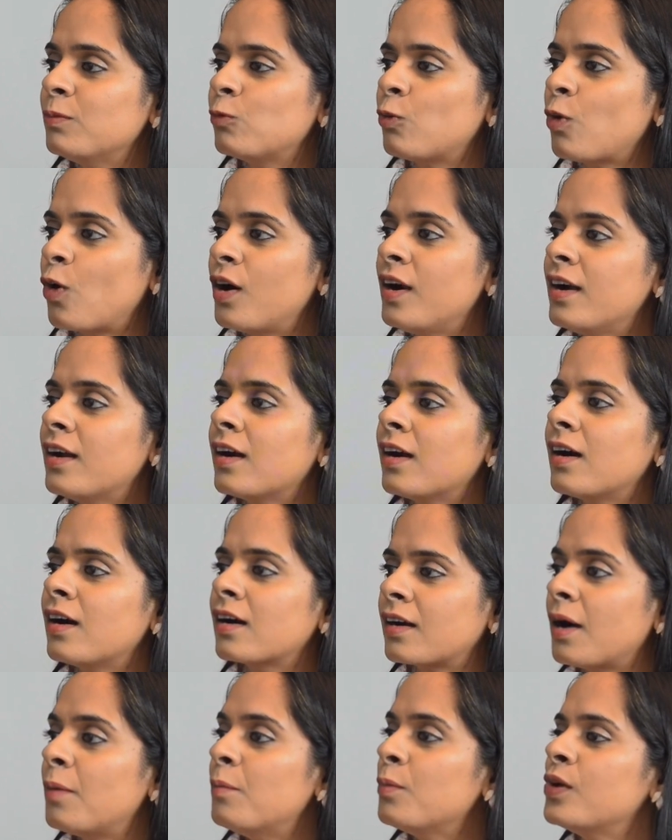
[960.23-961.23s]
want a
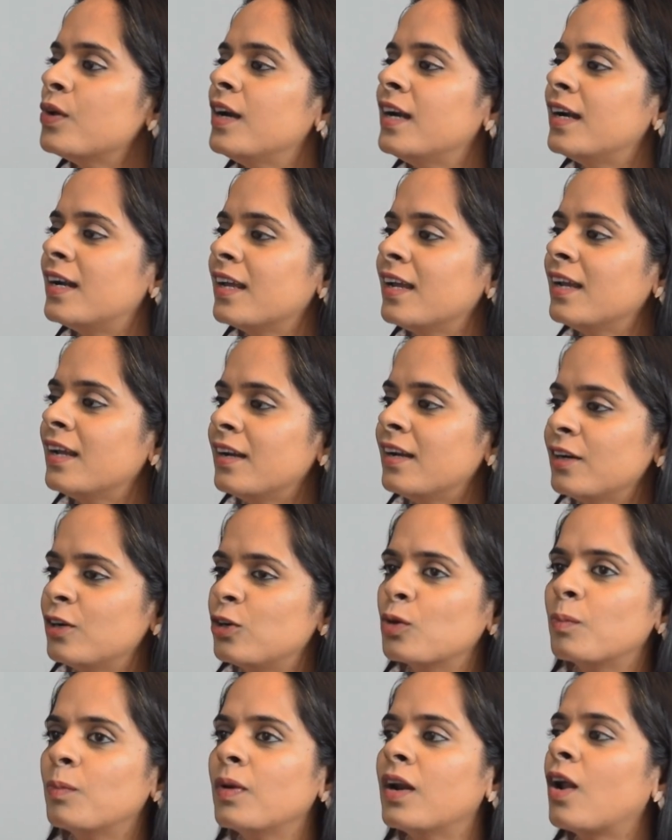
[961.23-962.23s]
community
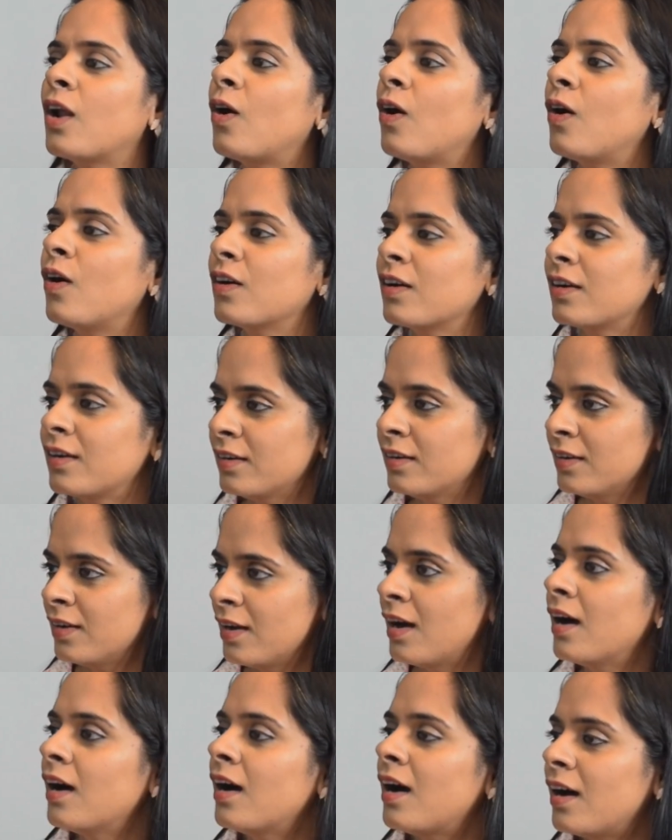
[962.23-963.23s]
to belong
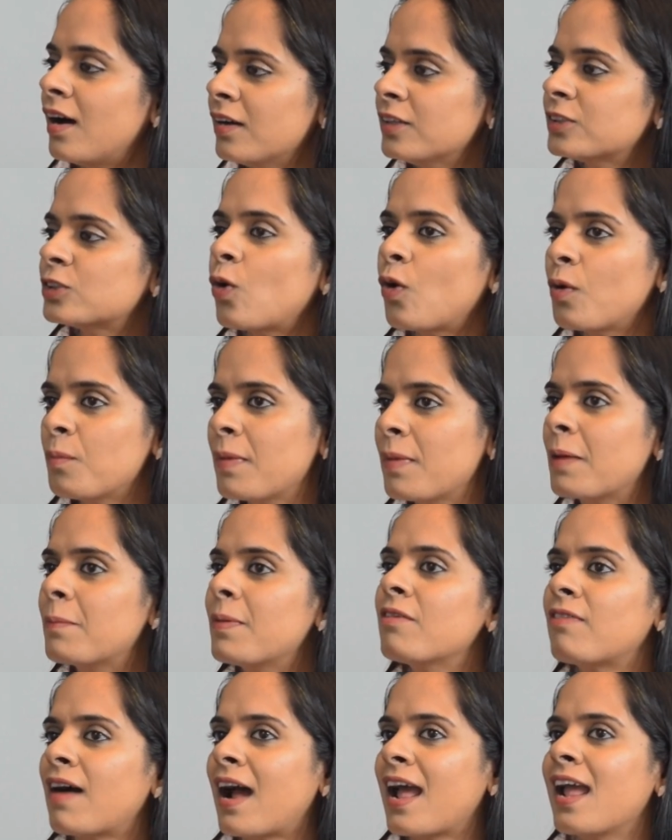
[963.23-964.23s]
us, or
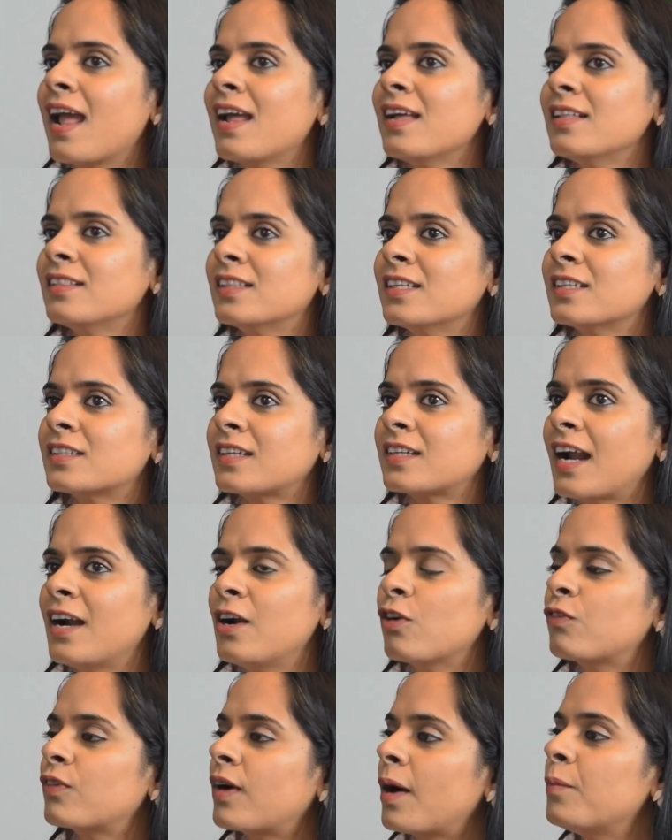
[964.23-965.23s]
maybe why this
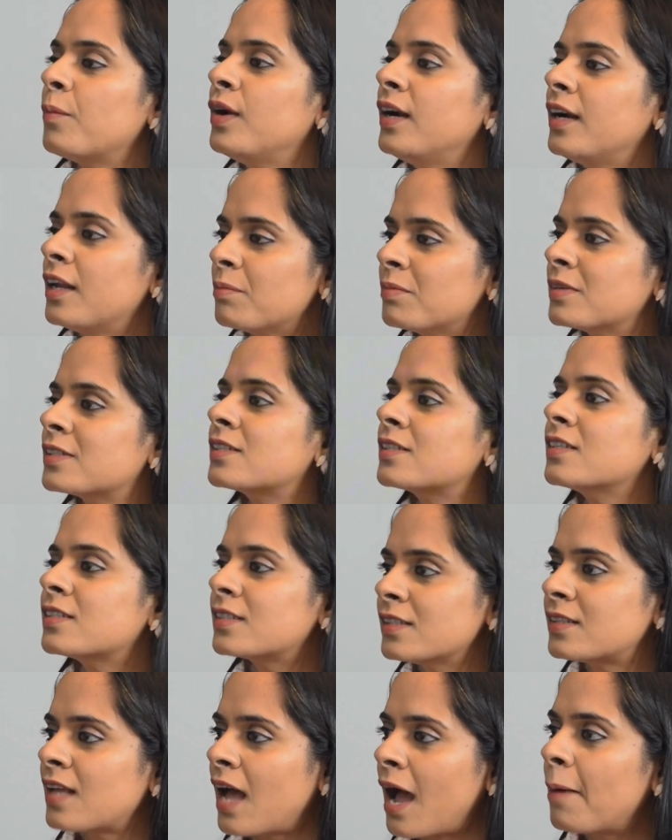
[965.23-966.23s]
kind of community business
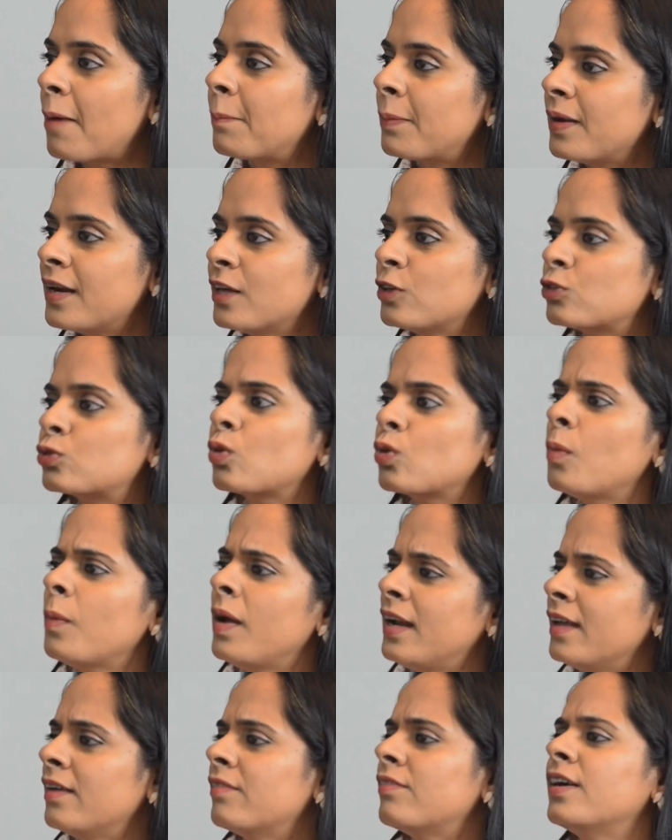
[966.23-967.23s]
is happening. So
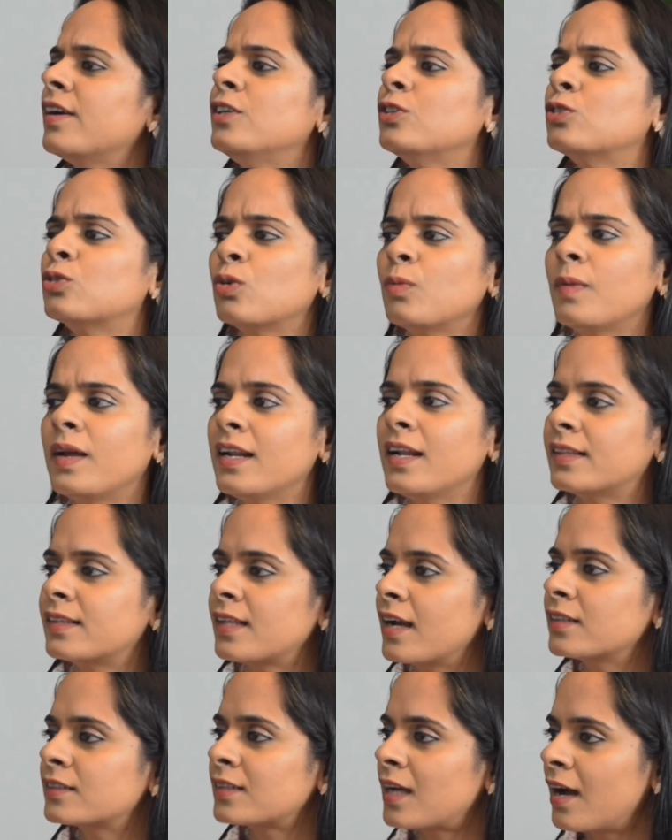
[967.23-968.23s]
many events, so many
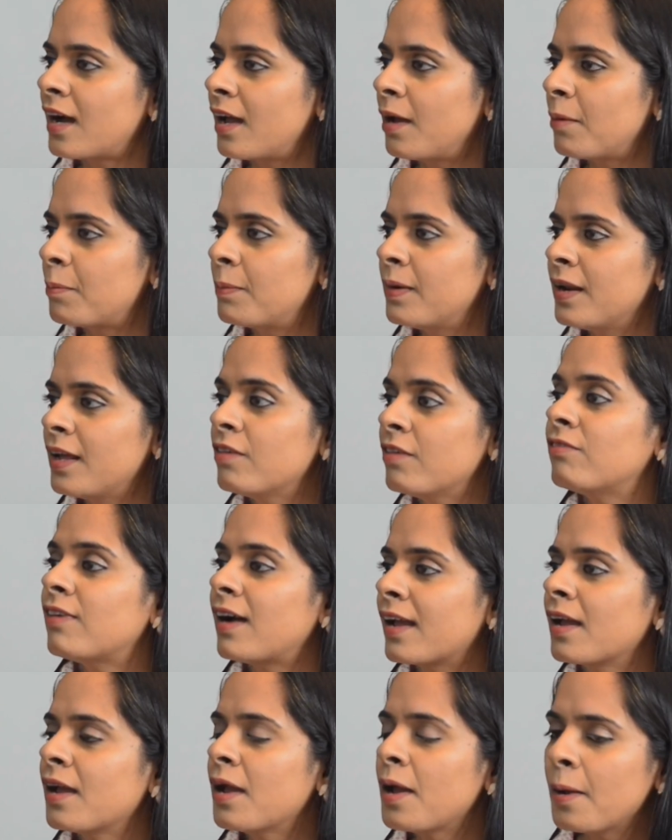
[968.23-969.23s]
things are happening.
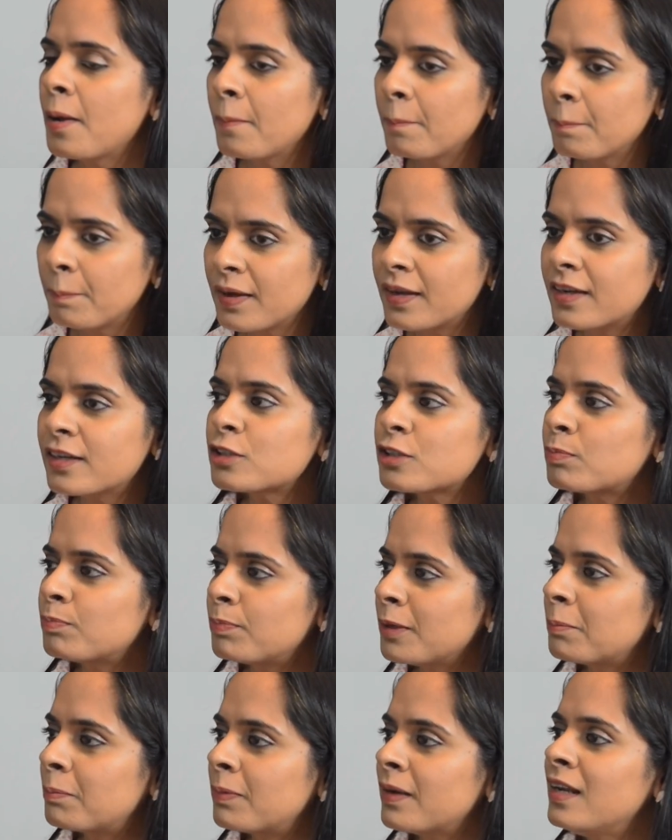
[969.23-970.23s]
Why? Because
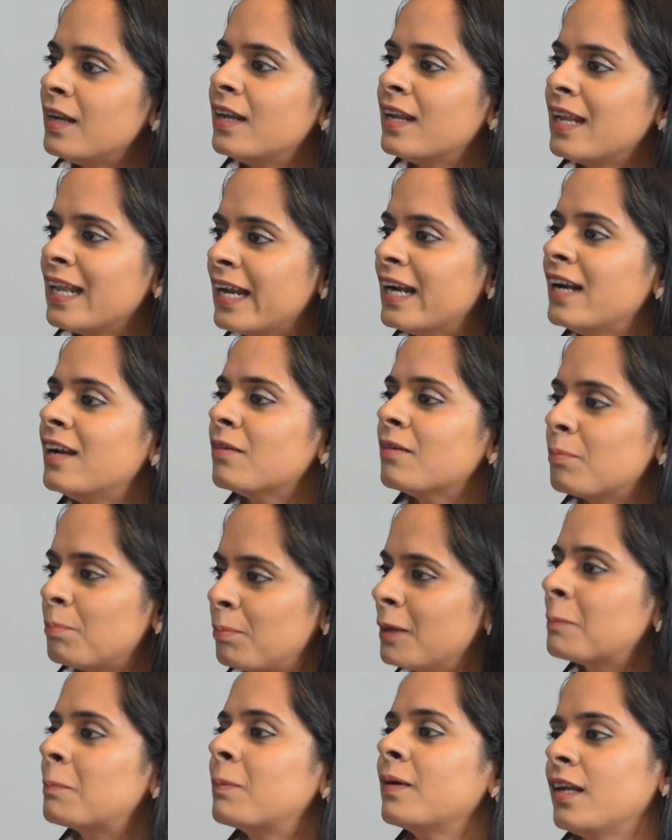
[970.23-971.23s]
people need
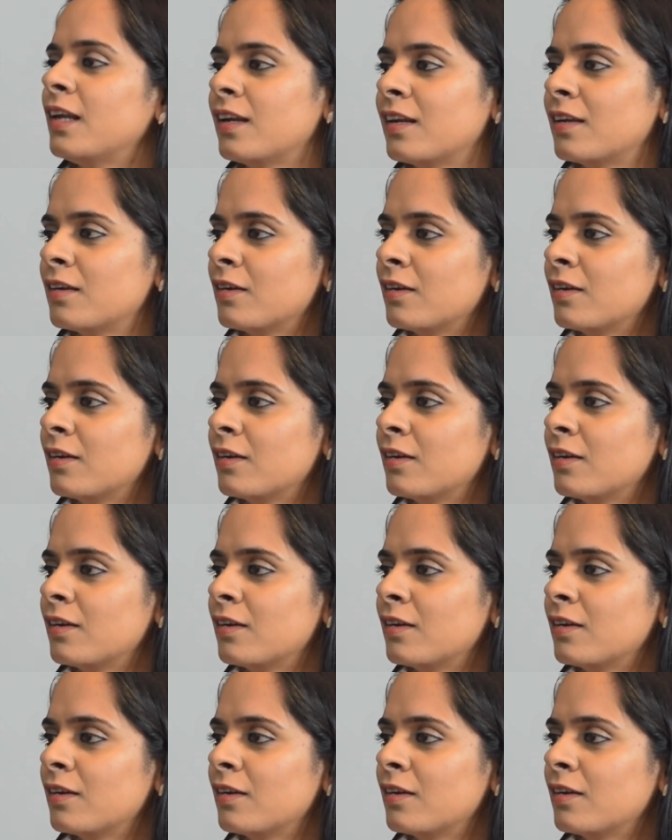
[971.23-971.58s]
people.